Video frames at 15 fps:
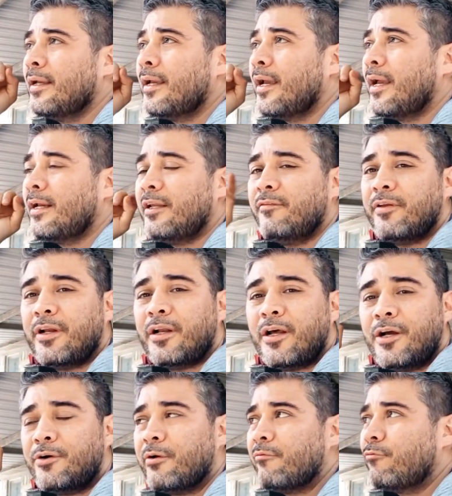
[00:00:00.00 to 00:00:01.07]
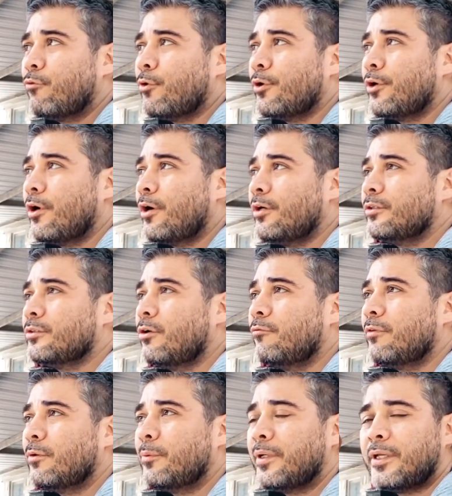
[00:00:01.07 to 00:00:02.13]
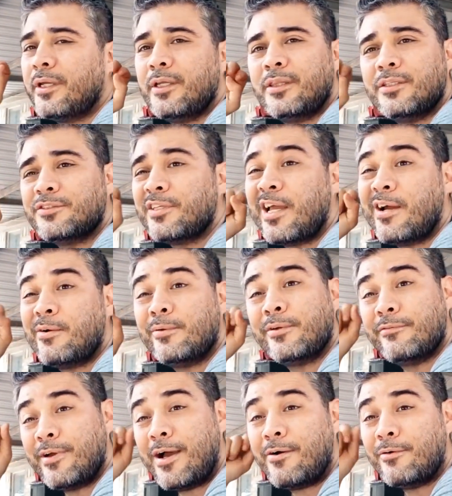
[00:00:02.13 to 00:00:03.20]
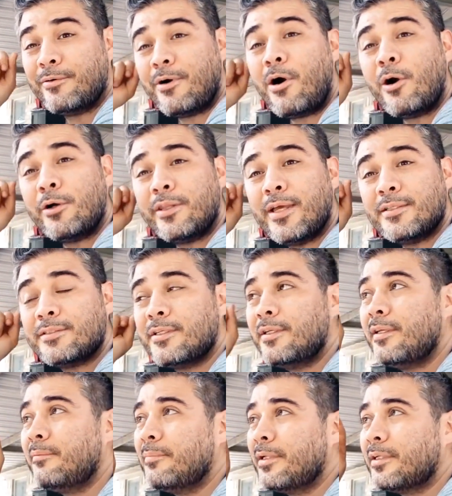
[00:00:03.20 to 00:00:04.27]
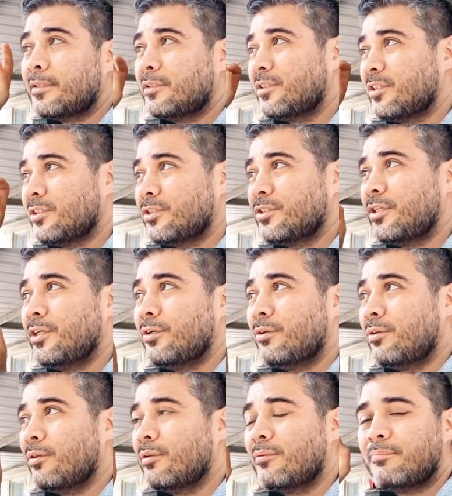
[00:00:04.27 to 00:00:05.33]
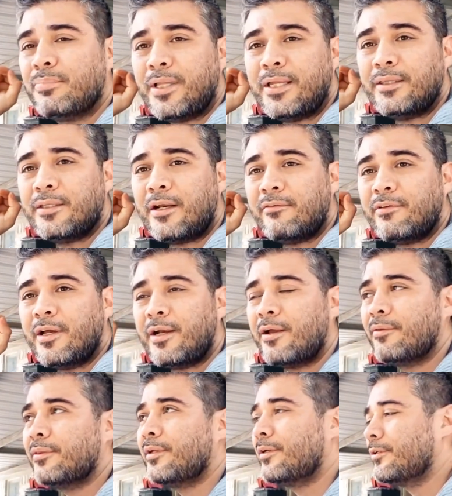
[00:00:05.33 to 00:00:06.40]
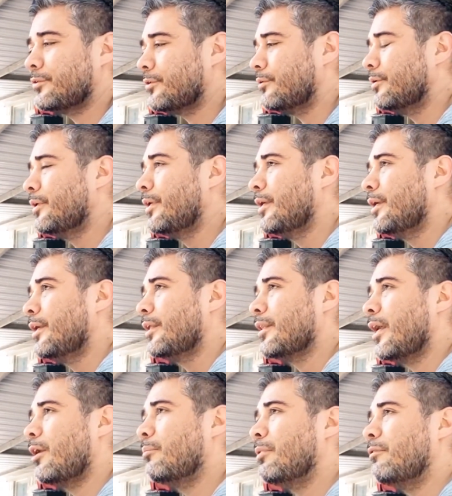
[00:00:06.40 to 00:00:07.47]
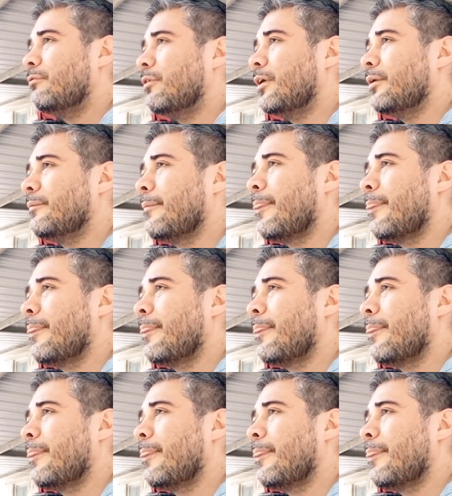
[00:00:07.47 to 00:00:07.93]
And even at 104 yards, hopefully we can get the sound of how hard that's hitting, because it's a steel plate that I've got out there, so that'll be fun.